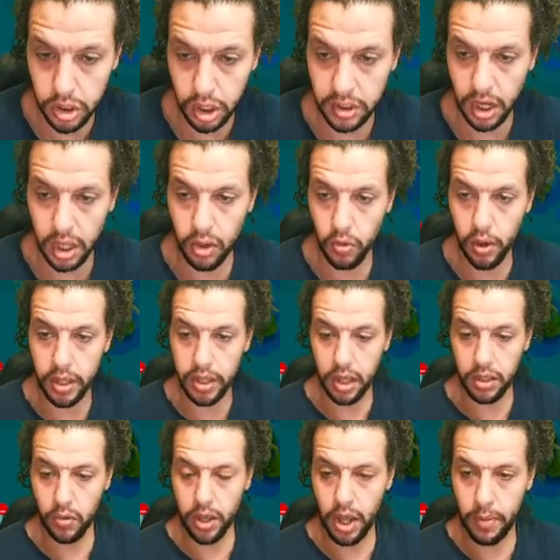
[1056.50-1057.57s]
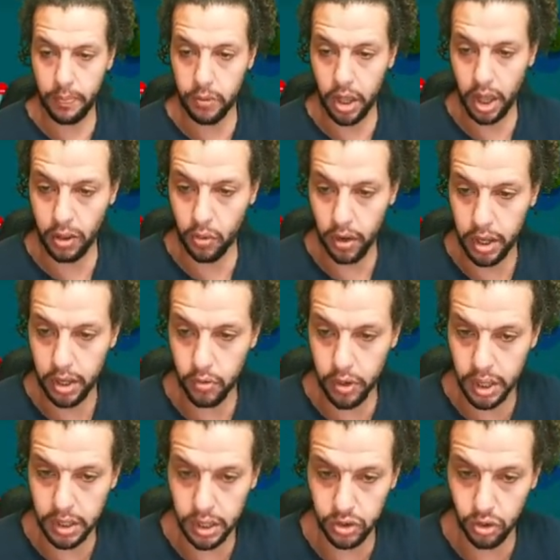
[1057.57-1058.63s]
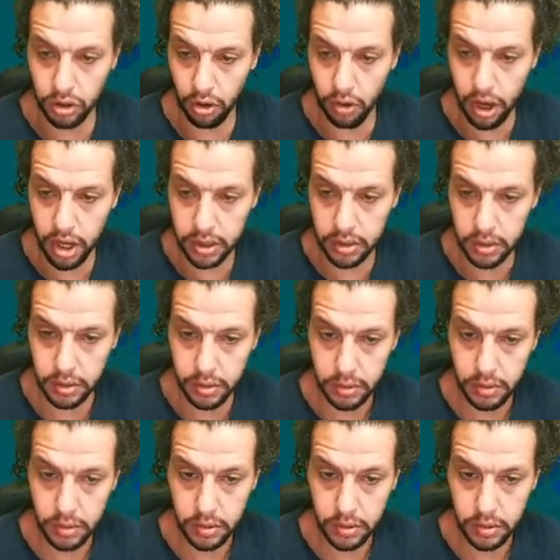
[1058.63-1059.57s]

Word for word: That's the other way, the other way, up, the other way. Queen, it's on the right.